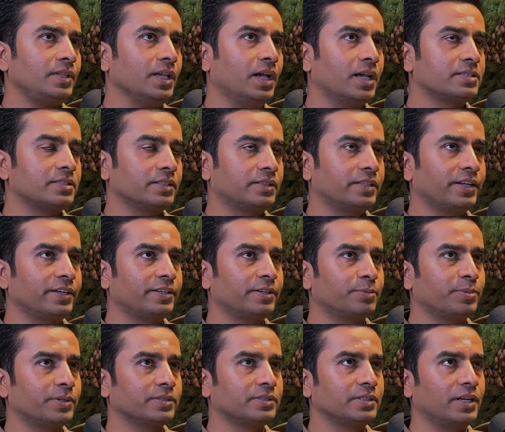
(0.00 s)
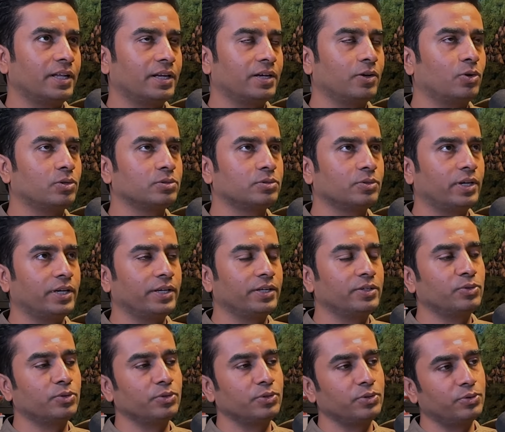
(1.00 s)
as a theatre person, and also
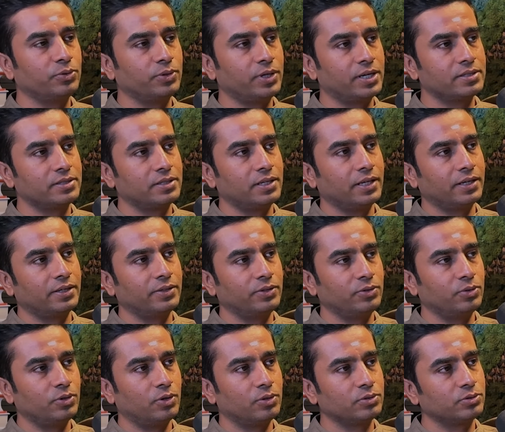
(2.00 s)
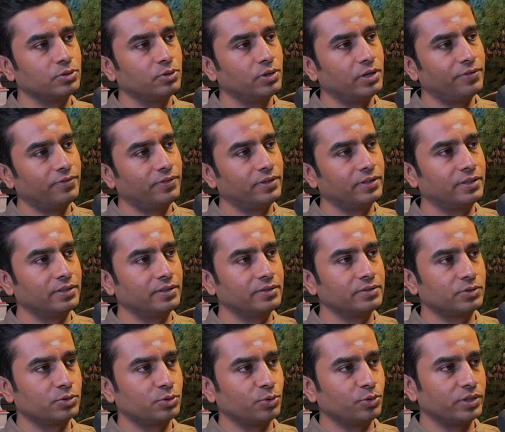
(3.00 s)
I know you as like you also have
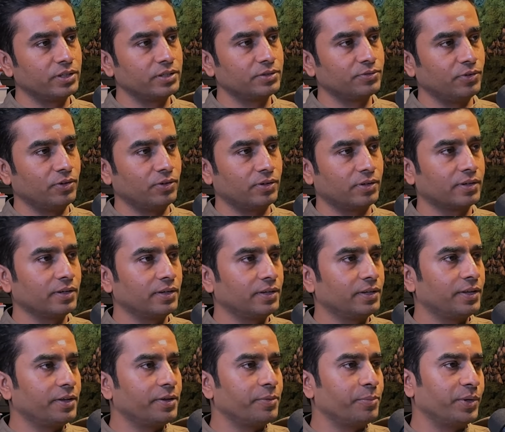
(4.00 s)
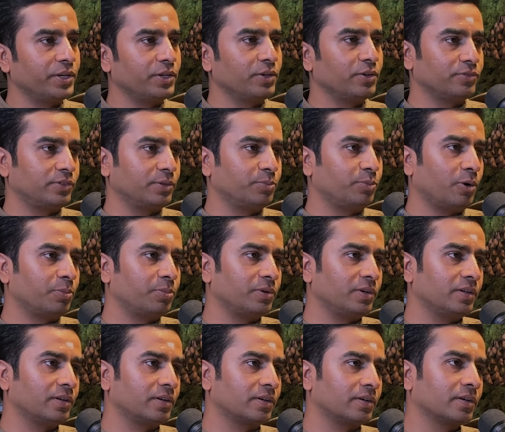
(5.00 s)
written stories for many of the
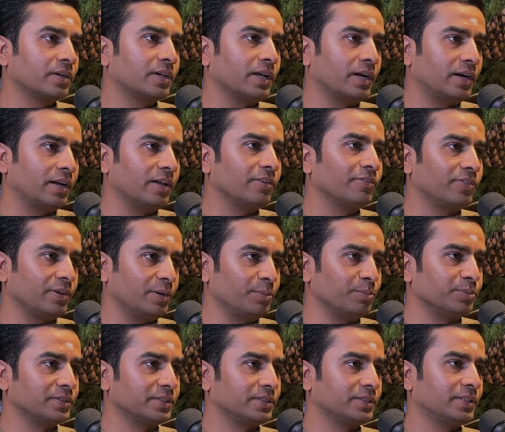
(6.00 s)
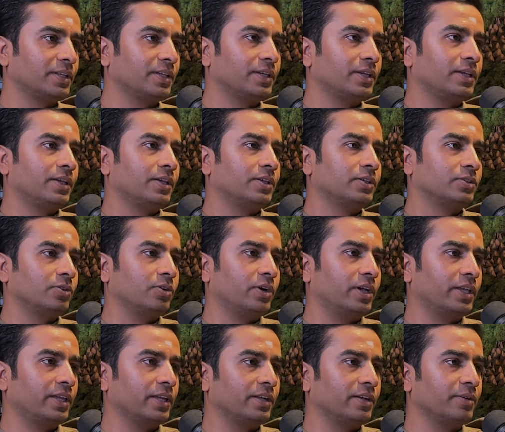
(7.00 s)
popular Kannada films.
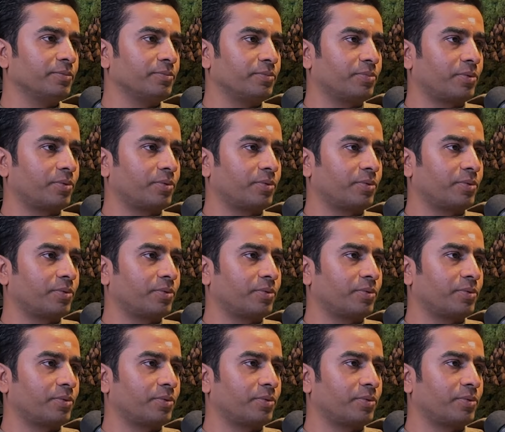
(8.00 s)
So I can